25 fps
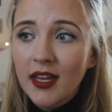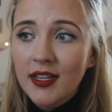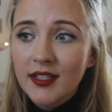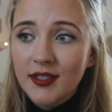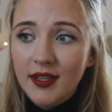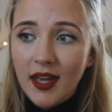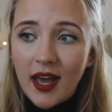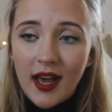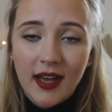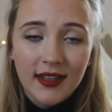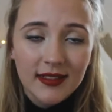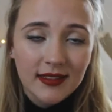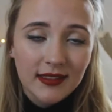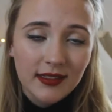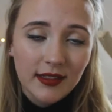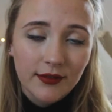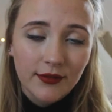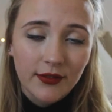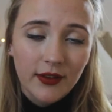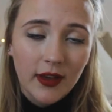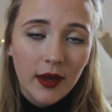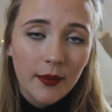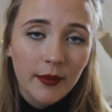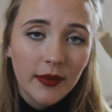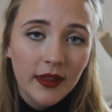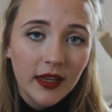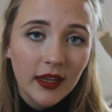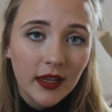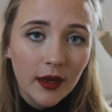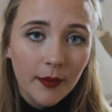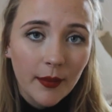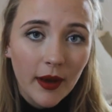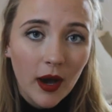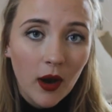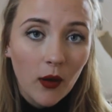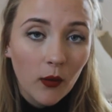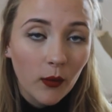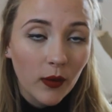to ask the family
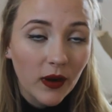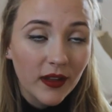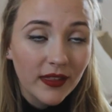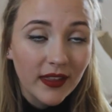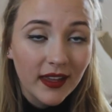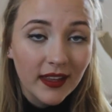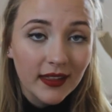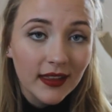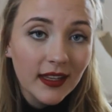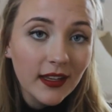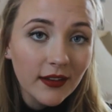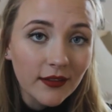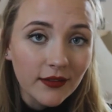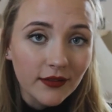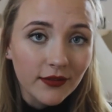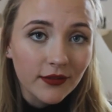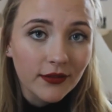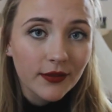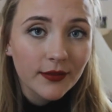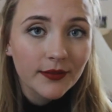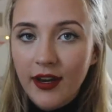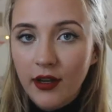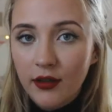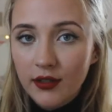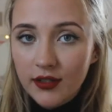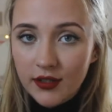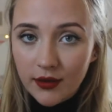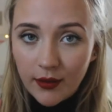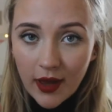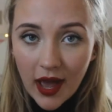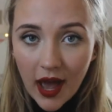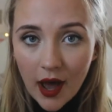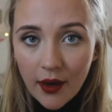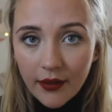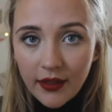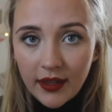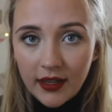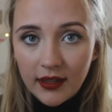about where they live, and also
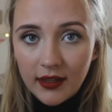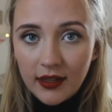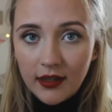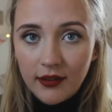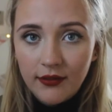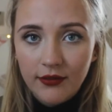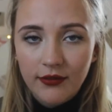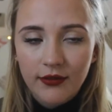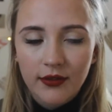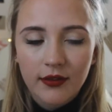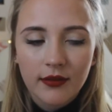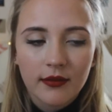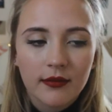how they live.